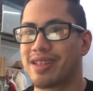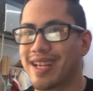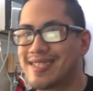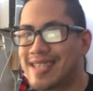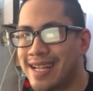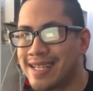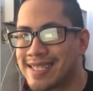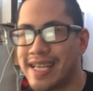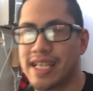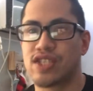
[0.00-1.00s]
the
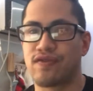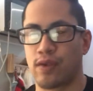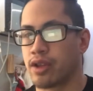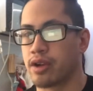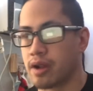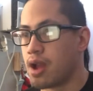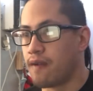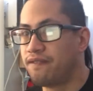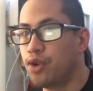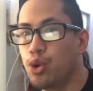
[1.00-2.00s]
sentence is for the
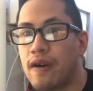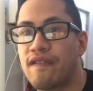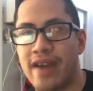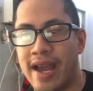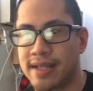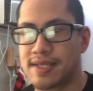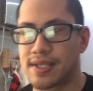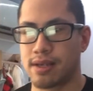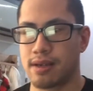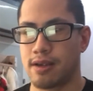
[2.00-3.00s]
food
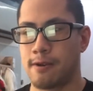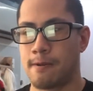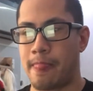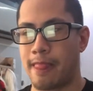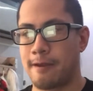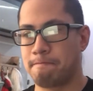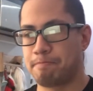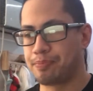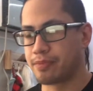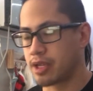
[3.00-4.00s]
offense,
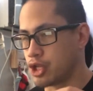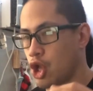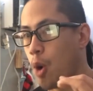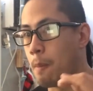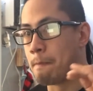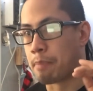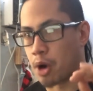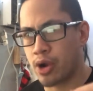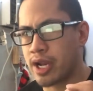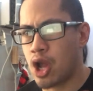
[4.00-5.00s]
no
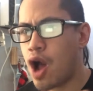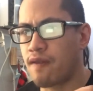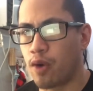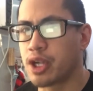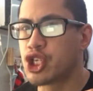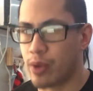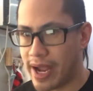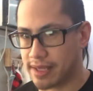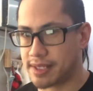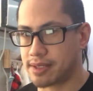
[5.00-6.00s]
burning off what you
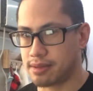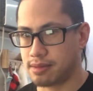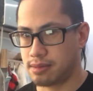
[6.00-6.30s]
ate.